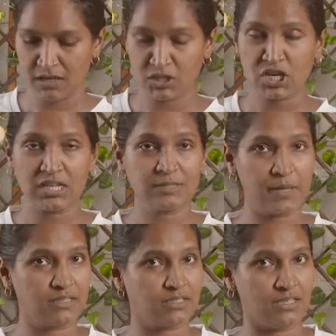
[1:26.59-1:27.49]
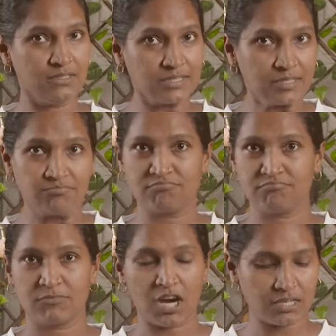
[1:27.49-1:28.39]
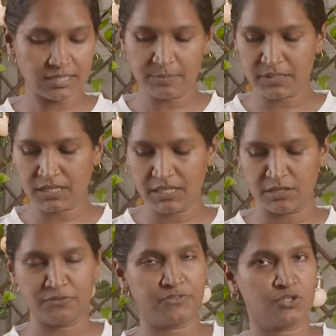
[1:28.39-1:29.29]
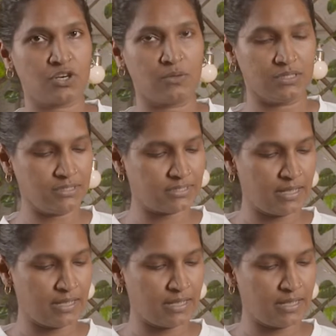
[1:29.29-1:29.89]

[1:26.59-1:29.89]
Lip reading: Transplanters are similar enough to trowels,